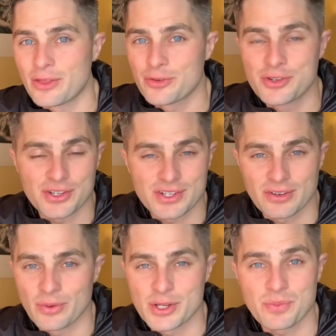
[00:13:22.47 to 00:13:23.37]
just
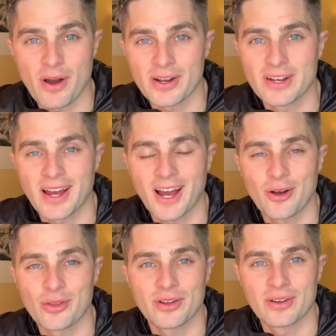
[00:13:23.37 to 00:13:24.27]
responding to how
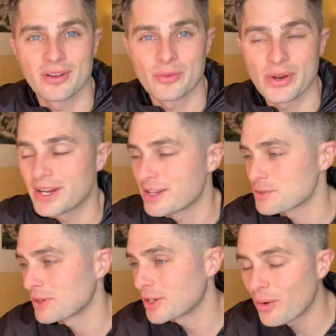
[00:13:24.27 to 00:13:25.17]
the reading has
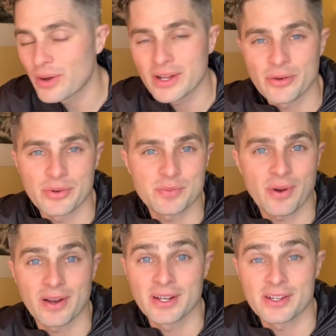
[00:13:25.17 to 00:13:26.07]
been going and
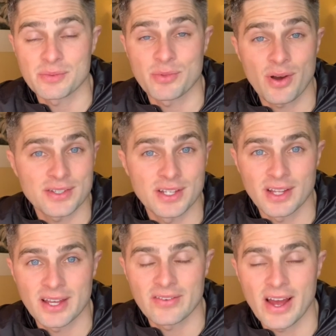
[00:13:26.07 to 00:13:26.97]
responding to some thoughts that
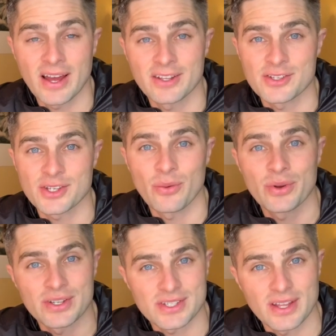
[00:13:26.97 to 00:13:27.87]
they've had. And so I
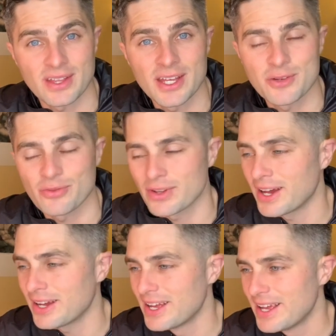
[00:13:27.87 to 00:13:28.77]
wanted to say thank you for that.